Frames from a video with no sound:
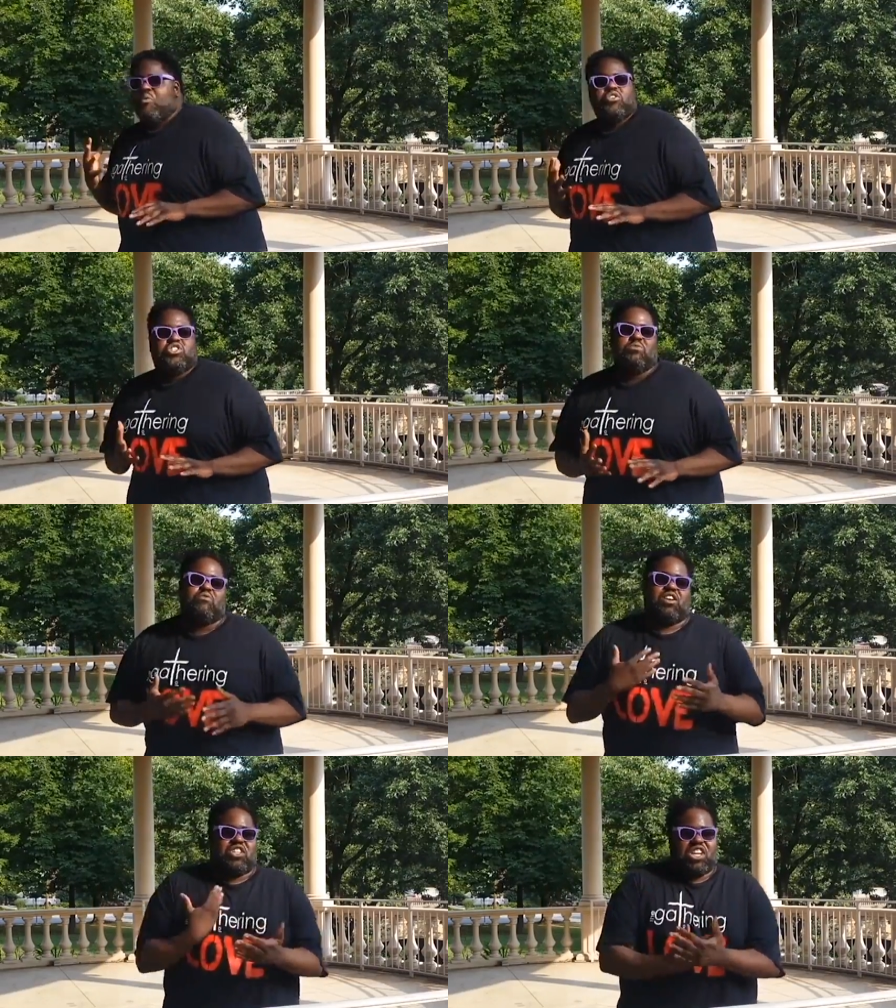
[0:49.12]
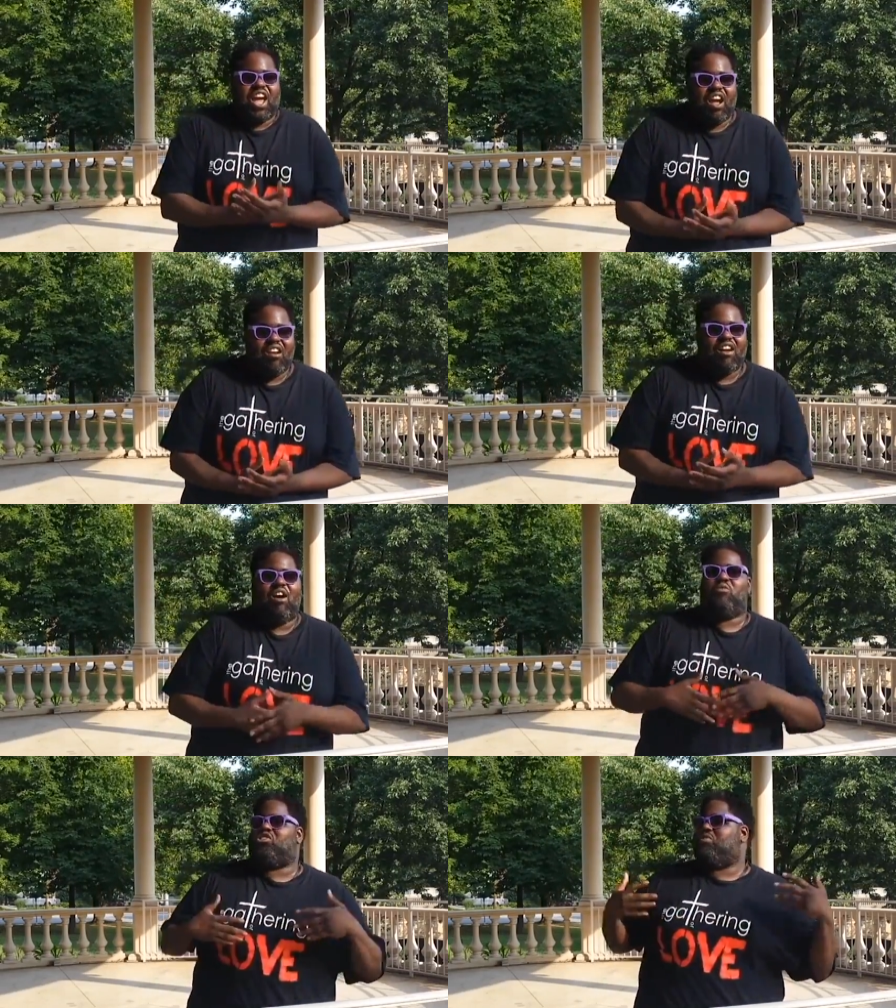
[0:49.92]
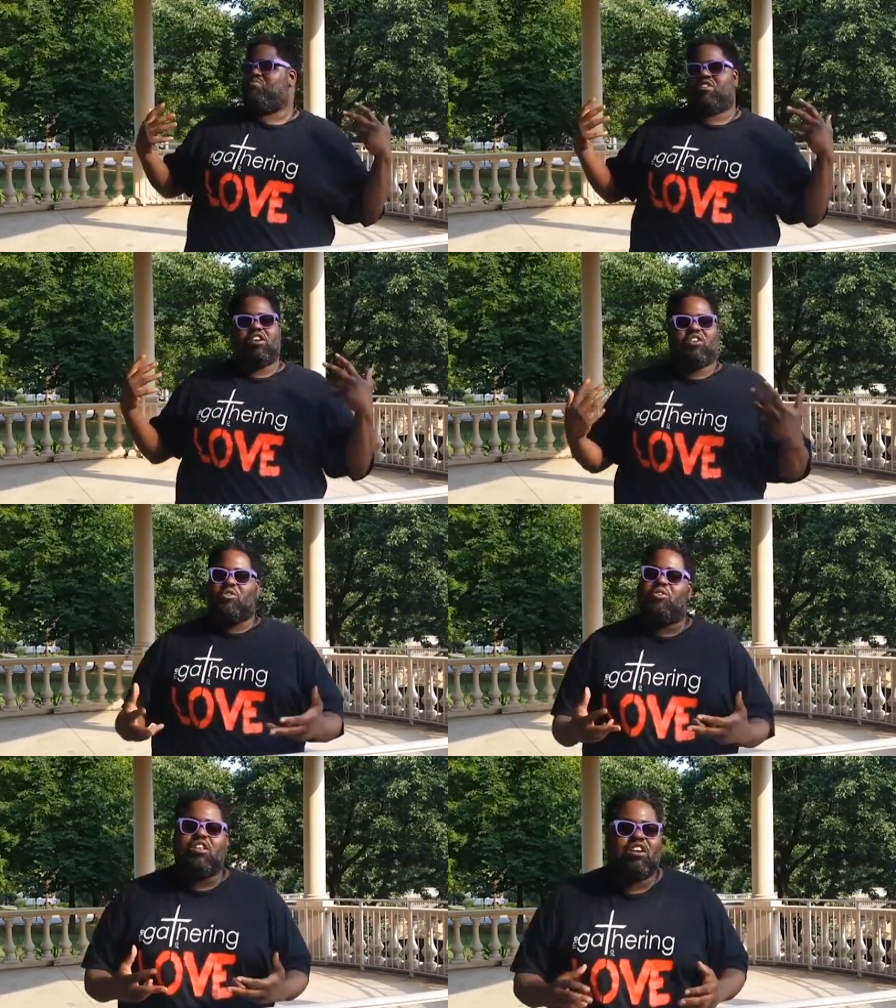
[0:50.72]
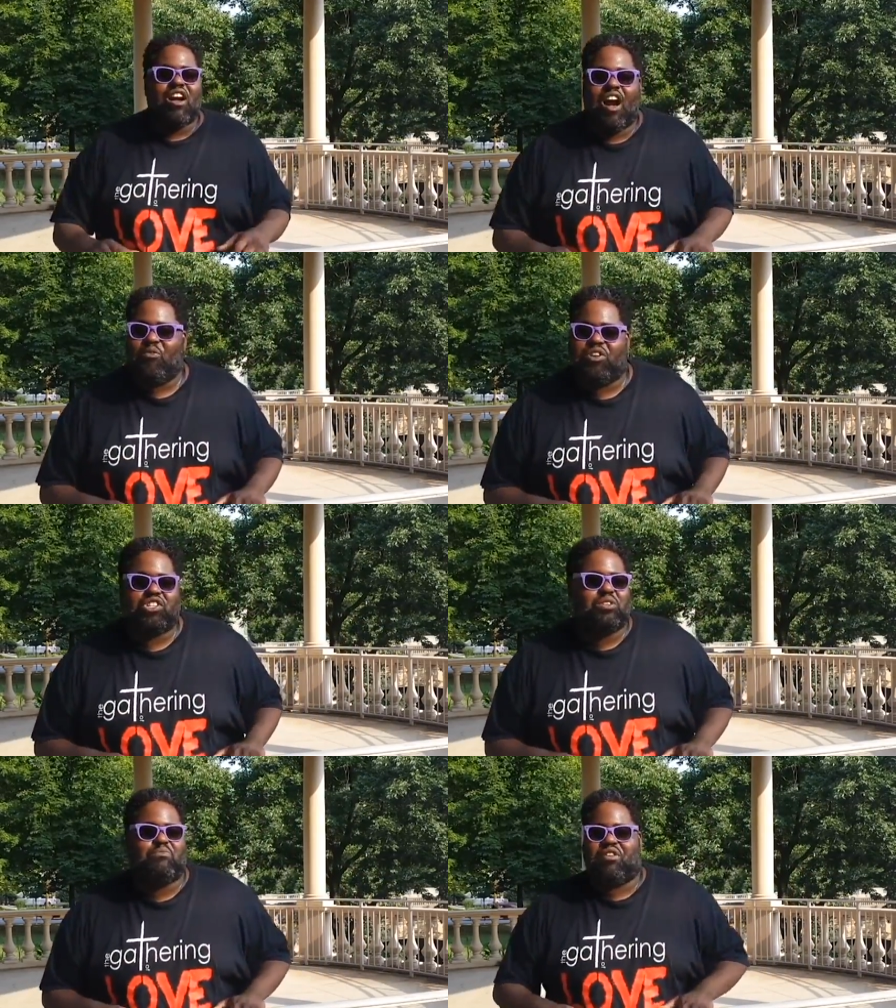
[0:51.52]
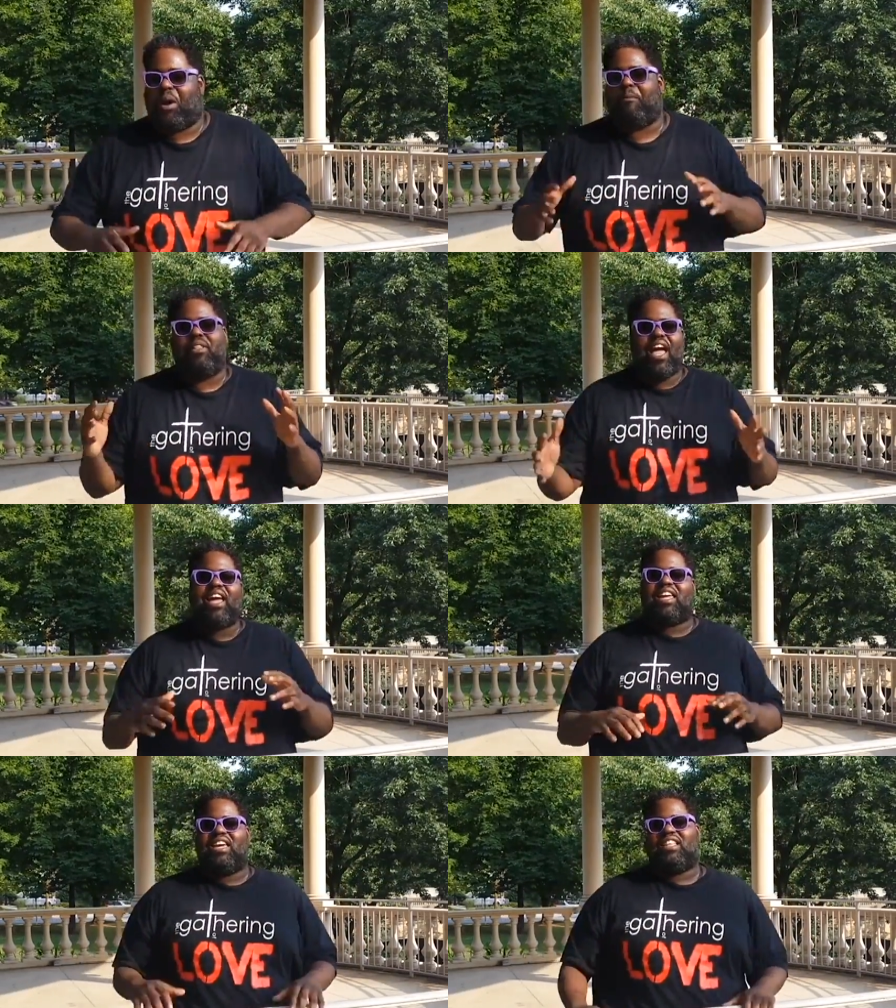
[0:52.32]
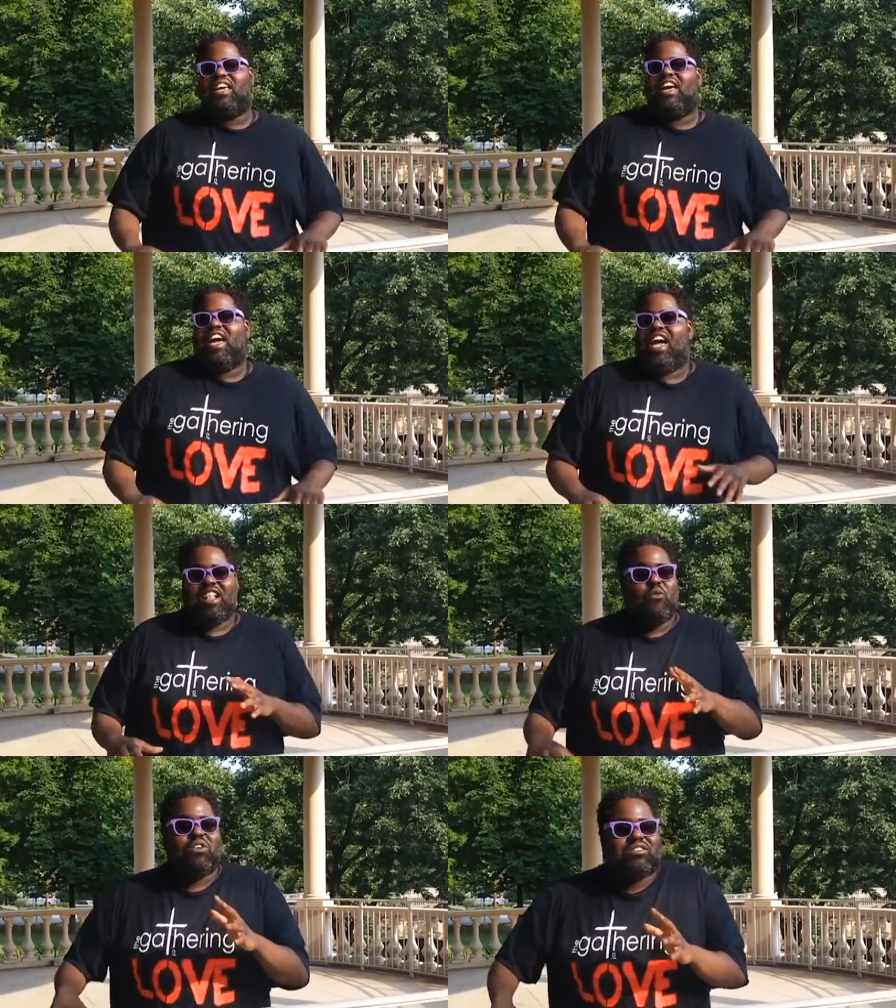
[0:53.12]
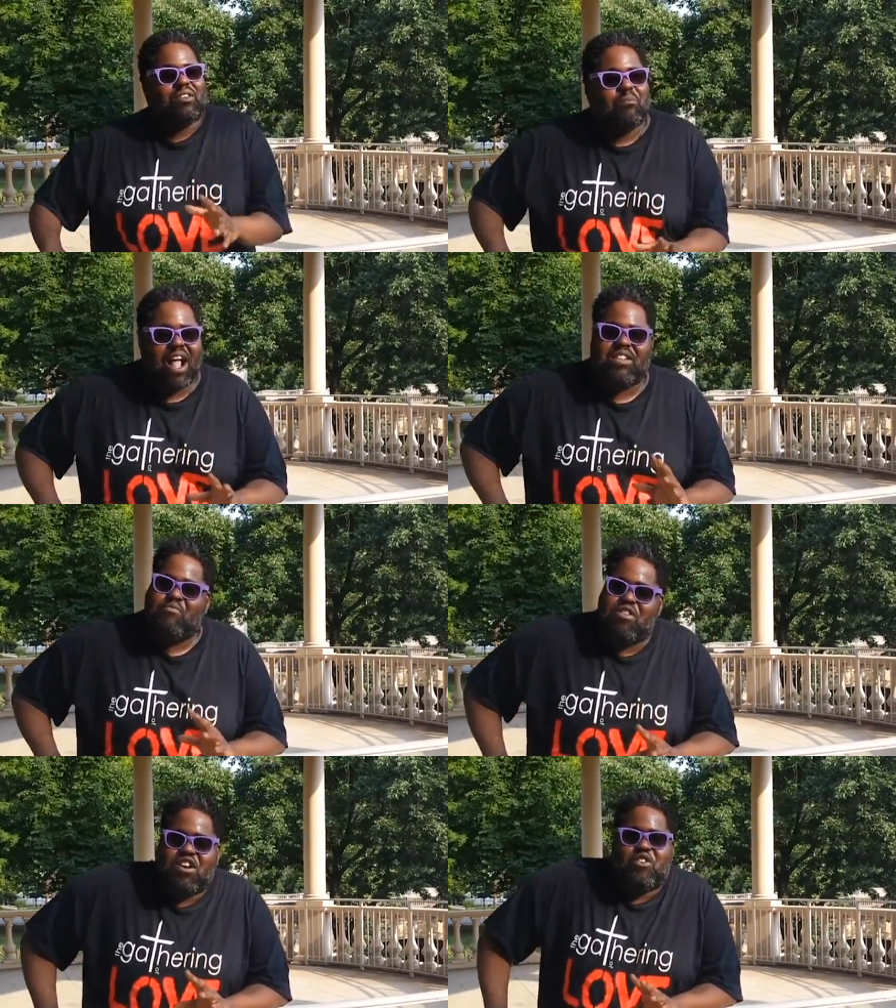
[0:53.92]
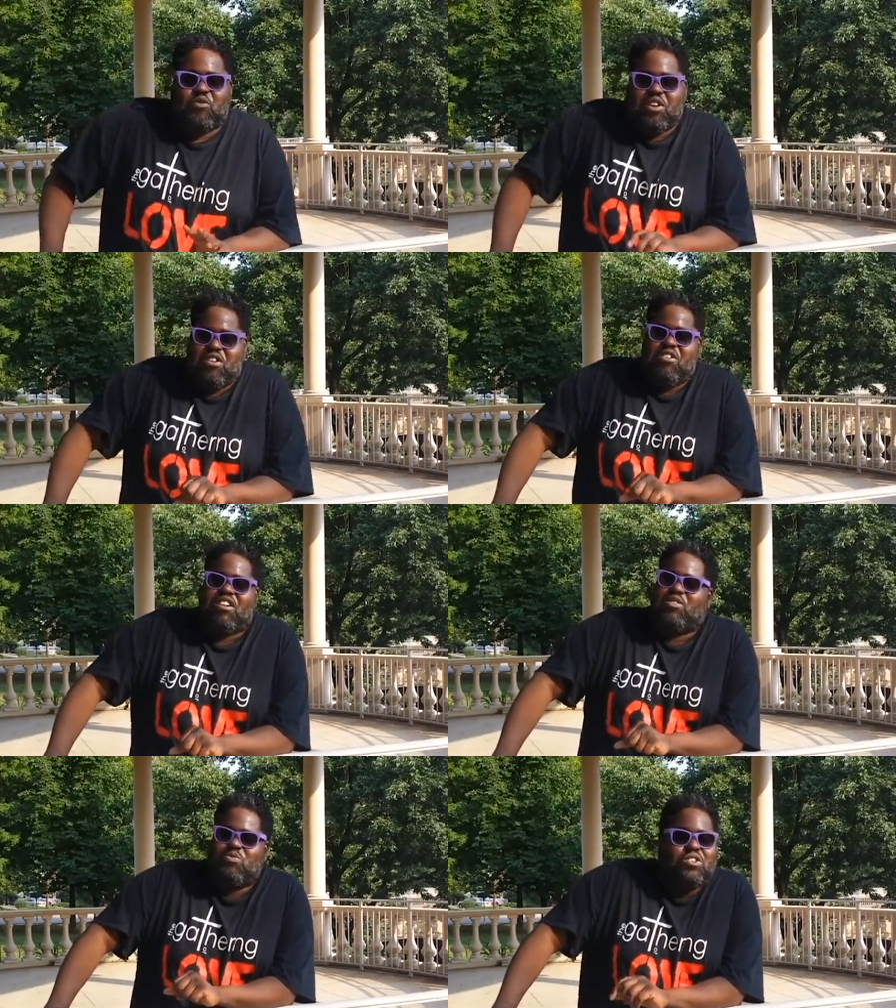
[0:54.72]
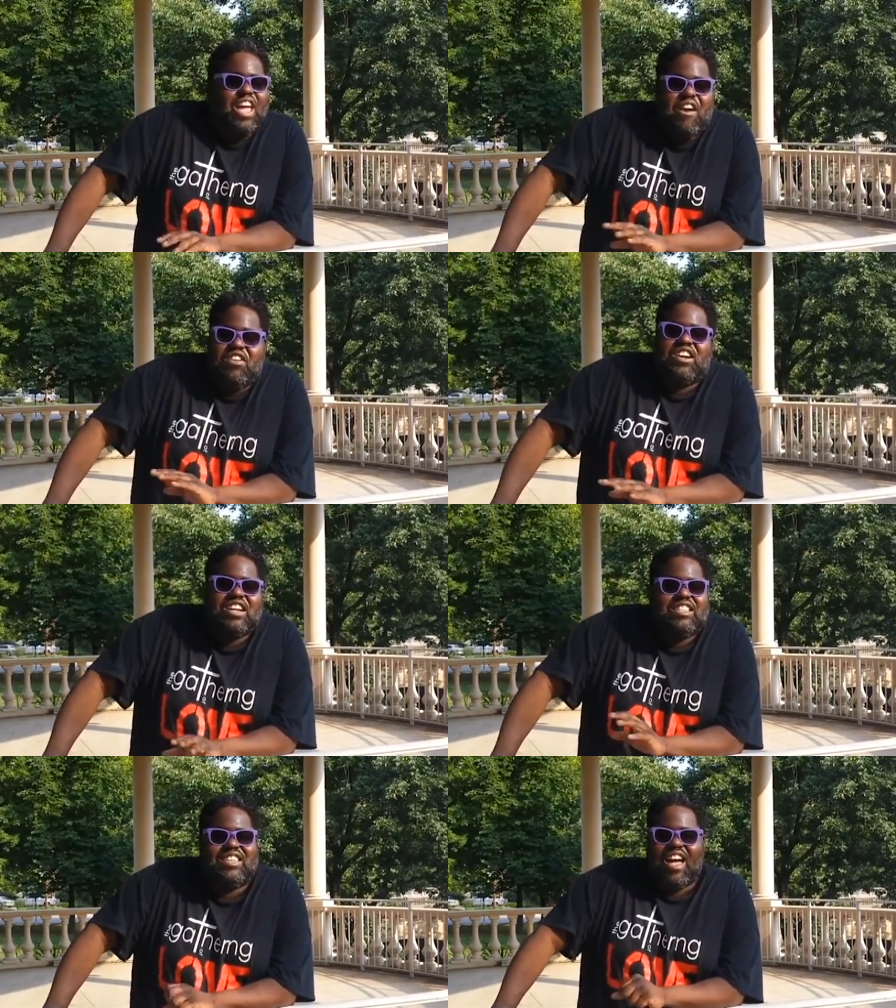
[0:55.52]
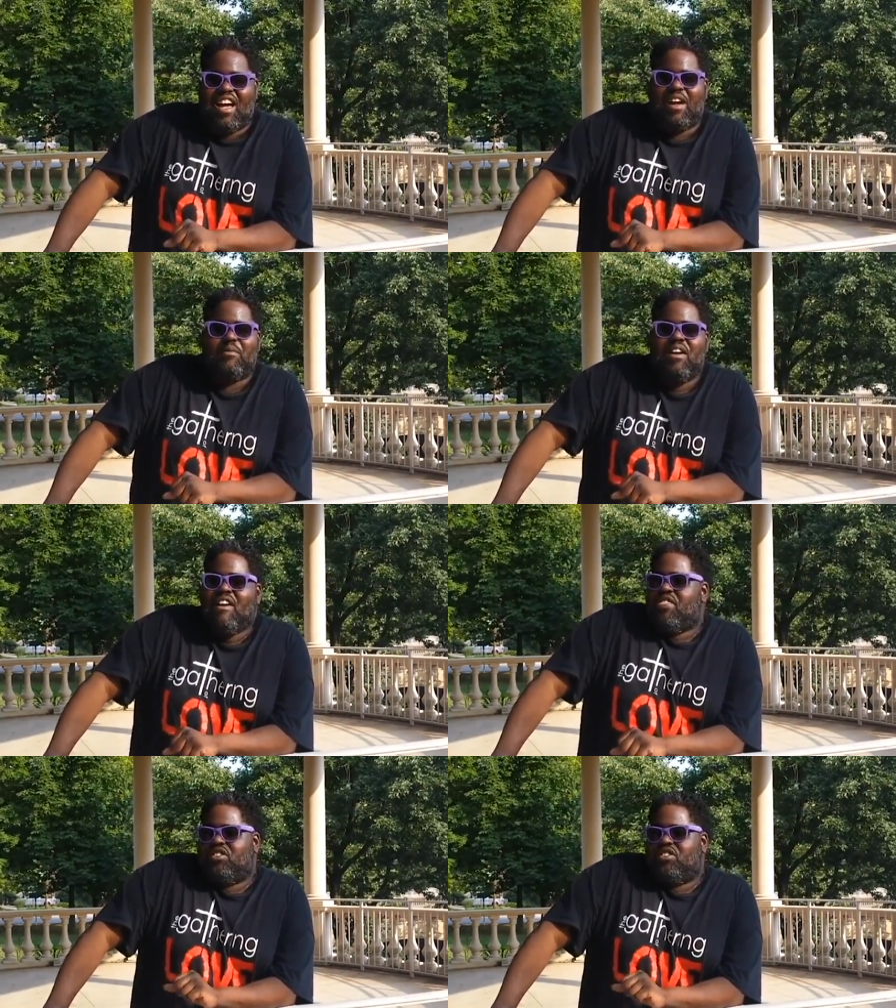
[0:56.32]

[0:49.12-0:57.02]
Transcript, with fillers: I want you to bring a chair. I want you to bring a cooler. I want you to bring a blanket. And I want somebody to bring a grill because we're going to have a good time.